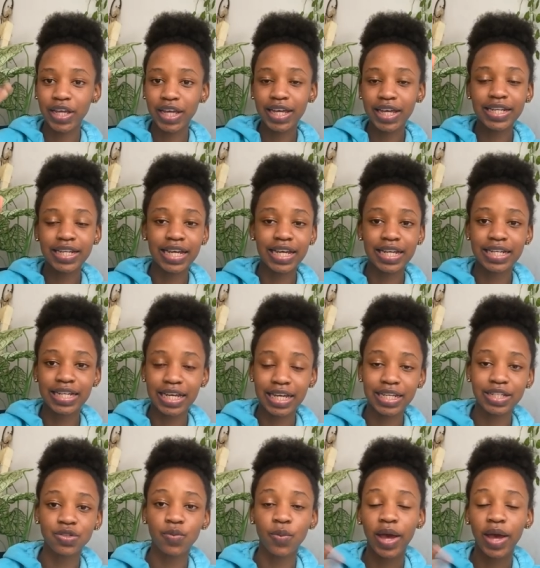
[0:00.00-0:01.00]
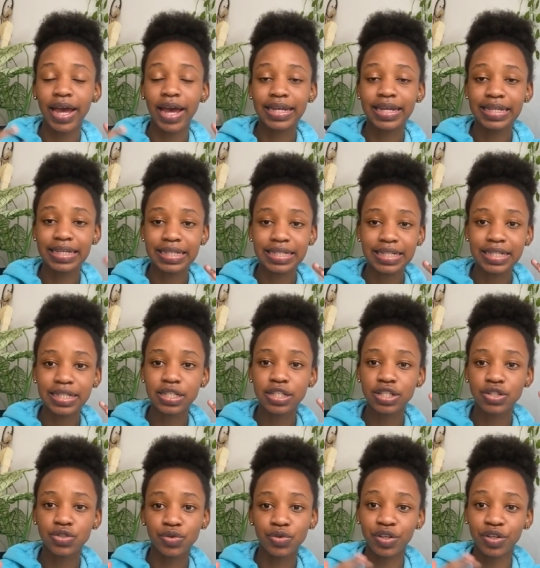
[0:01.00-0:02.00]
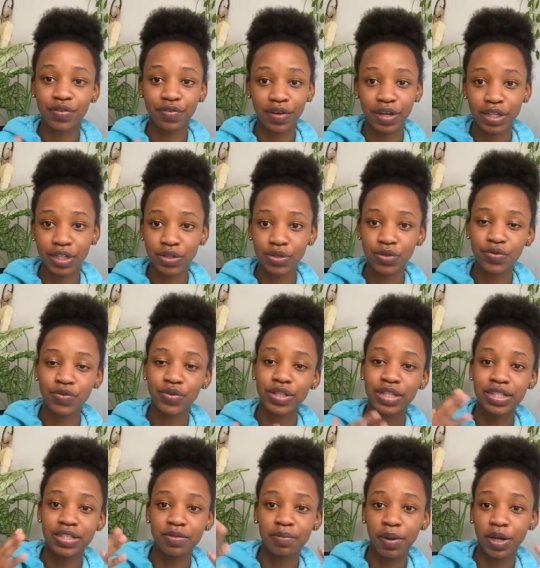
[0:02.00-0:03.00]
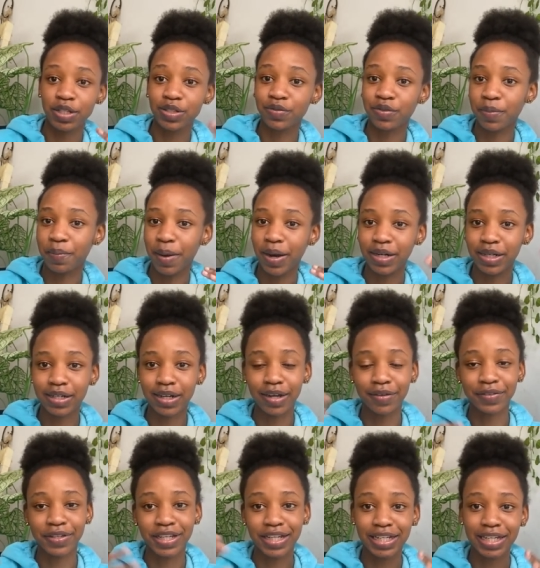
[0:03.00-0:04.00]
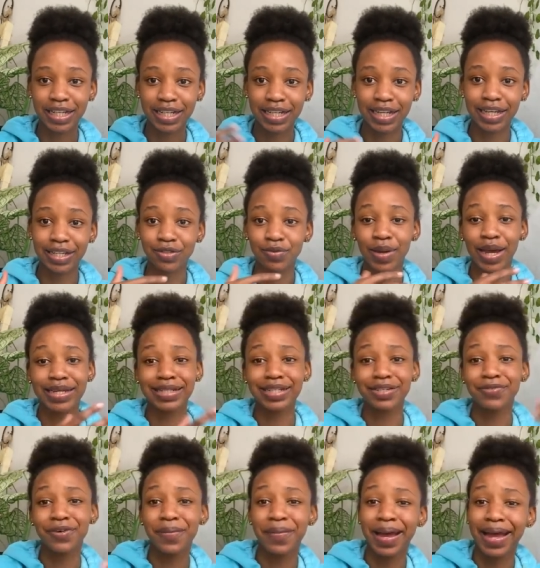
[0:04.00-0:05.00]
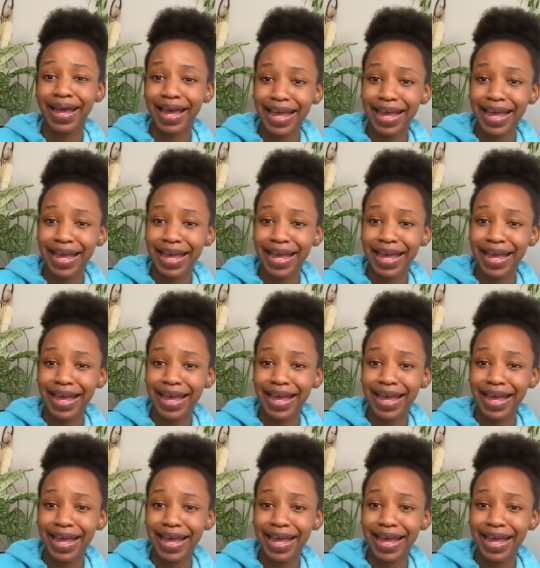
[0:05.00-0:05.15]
here and here and here is where i need to refer to for this part of the paragraph here and here and here is where i need for my